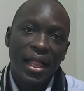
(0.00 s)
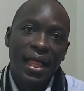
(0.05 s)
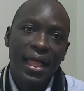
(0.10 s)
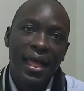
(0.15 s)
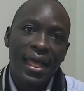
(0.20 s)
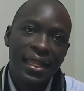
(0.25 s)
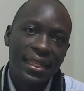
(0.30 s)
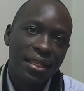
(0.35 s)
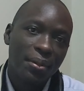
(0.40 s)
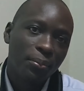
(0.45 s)

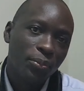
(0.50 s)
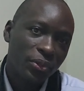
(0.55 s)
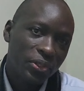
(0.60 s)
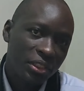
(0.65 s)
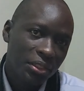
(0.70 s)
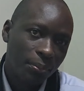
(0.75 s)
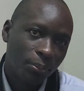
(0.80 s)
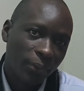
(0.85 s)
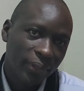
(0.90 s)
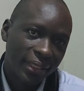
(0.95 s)
And the
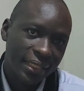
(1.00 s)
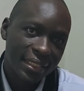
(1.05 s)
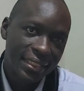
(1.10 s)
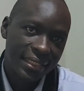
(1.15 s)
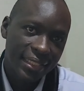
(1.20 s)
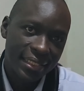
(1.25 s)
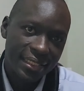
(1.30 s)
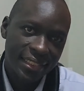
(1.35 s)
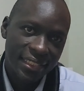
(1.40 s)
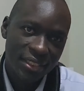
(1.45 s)
most important
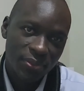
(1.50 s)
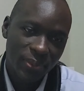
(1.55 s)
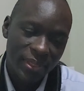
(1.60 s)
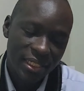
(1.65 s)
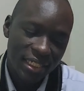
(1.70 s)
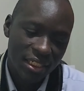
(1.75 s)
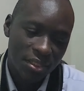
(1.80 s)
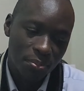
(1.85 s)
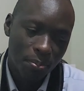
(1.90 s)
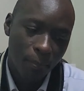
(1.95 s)
stage is when
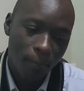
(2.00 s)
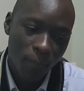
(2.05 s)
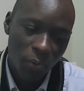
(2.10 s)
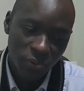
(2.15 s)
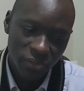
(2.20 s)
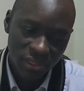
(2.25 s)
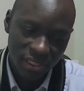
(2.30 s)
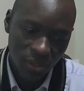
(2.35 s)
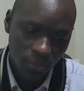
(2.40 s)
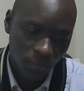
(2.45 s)
she's
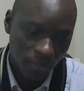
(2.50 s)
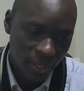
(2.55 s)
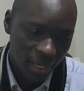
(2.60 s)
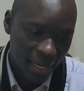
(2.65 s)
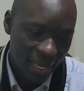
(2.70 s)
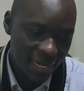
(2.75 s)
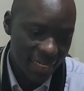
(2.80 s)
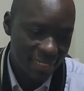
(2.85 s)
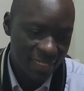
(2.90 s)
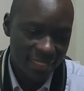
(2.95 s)
most
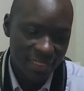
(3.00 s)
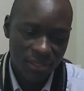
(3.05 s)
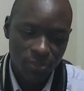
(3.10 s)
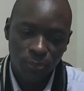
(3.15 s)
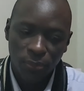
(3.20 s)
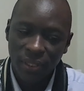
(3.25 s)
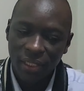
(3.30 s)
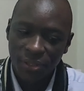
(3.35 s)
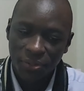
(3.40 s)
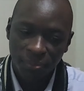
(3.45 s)
aware and she's
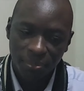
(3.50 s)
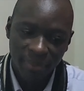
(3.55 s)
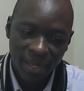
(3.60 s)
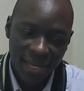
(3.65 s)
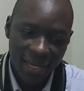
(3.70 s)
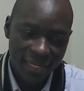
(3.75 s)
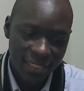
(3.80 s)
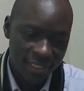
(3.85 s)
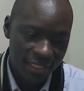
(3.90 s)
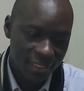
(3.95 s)
ready to
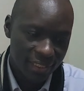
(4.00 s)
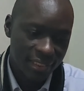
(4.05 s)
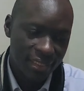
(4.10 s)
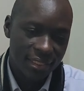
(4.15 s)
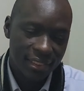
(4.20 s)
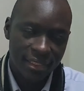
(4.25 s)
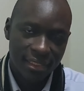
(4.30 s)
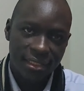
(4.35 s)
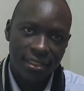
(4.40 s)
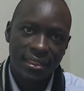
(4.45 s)
buy. She's
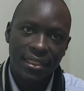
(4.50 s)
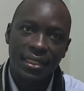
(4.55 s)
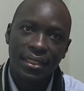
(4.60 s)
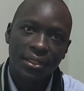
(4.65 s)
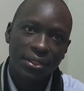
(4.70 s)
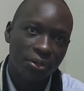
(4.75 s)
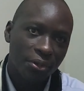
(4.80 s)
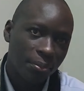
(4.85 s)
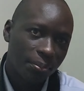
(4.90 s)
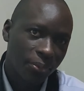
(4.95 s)
seen
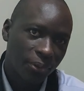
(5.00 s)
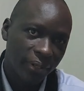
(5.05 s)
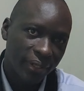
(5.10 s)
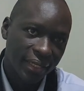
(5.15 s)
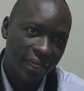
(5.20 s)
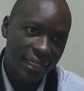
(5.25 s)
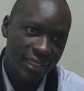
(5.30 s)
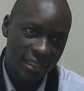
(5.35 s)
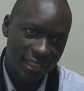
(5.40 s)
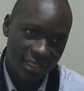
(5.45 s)
your
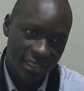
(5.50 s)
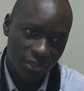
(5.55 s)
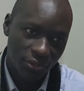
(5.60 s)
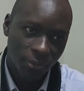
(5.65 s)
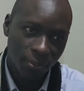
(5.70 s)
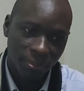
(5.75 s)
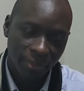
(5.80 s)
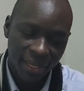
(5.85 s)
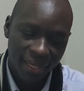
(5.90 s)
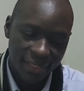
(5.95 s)
products, she's
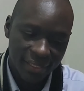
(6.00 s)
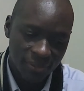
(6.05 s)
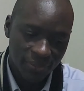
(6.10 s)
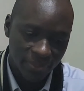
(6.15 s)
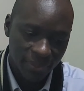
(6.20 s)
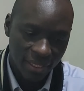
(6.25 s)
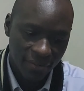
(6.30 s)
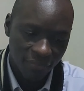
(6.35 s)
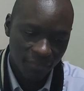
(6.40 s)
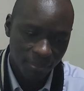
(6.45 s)
compared it
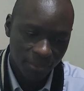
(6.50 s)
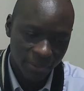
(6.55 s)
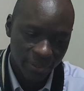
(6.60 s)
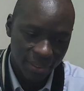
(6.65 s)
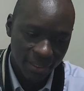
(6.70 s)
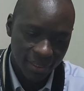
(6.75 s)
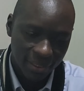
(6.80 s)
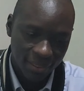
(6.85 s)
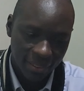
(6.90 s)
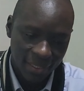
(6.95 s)
with
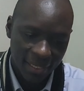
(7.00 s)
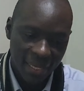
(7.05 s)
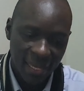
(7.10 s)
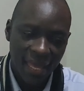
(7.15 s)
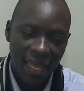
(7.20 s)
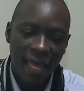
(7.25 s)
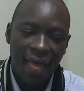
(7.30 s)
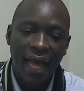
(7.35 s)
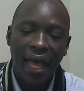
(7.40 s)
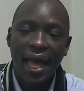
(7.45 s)
everybody,
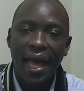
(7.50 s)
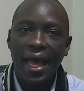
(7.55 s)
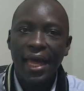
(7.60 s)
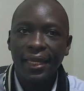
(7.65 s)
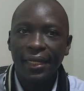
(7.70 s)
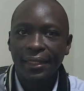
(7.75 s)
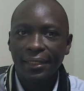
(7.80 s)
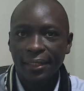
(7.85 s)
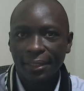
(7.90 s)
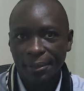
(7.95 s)

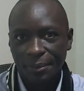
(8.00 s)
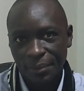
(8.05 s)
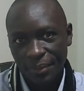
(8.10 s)
and